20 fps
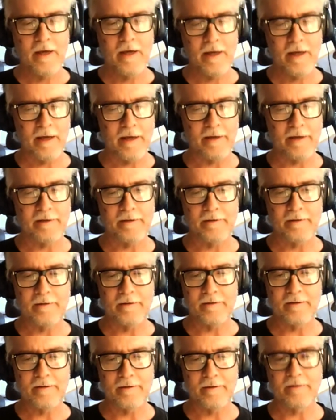And
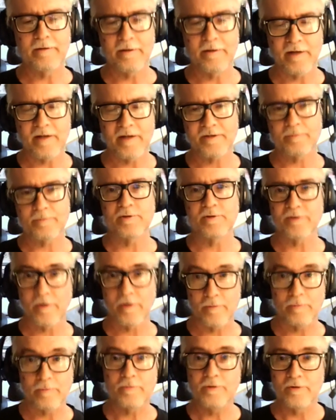the customers
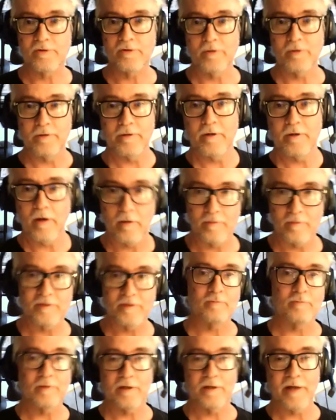are usually always
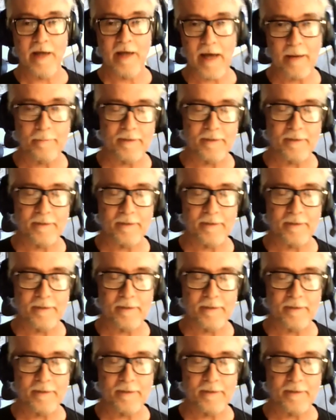really happy.